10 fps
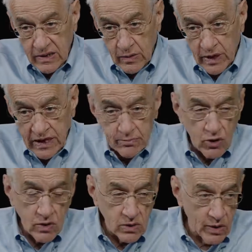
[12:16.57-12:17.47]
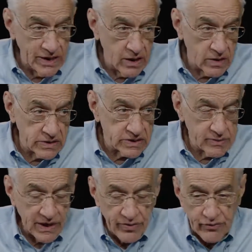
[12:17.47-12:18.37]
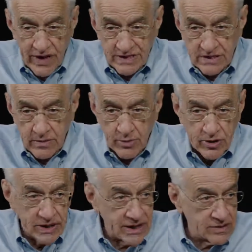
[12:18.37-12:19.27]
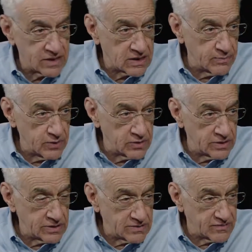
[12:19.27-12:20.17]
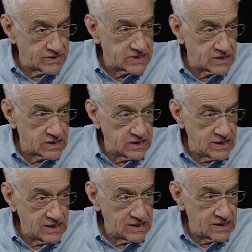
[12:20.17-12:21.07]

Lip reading: We had broken windows. We had threats to burn down the computer facility.